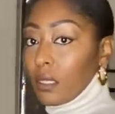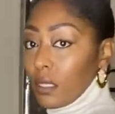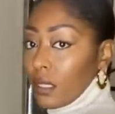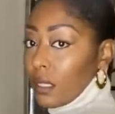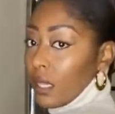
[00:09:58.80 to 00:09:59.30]

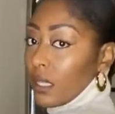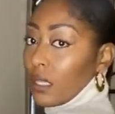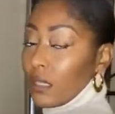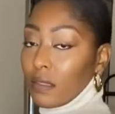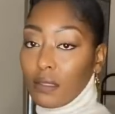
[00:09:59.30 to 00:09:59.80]
Look, it
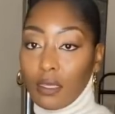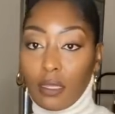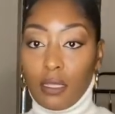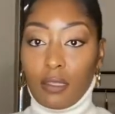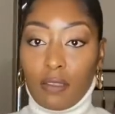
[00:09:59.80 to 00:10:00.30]
looks, it
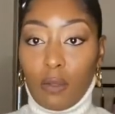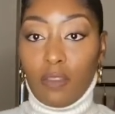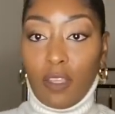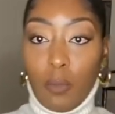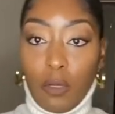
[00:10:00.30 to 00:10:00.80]
looks so
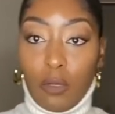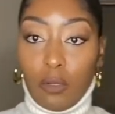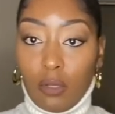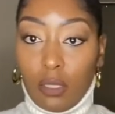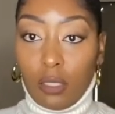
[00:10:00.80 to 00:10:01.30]

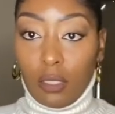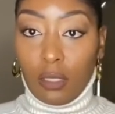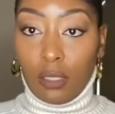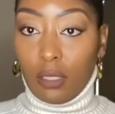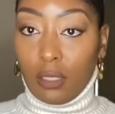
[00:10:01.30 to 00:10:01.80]
typical.
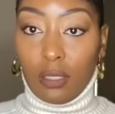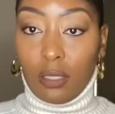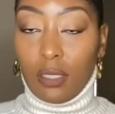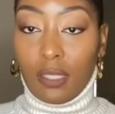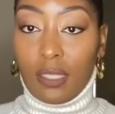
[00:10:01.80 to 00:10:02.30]

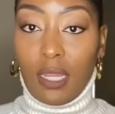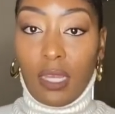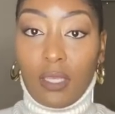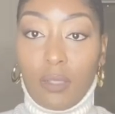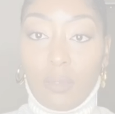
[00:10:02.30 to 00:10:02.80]
This is not
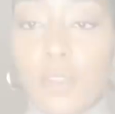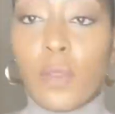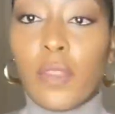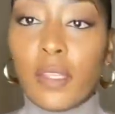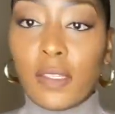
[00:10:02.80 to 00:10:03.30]
cute.
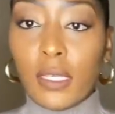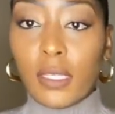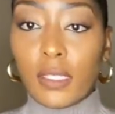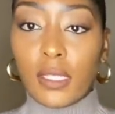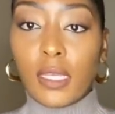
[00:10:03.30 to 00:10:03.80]
This
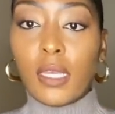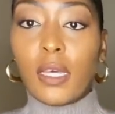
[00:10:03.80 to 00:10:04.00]
is the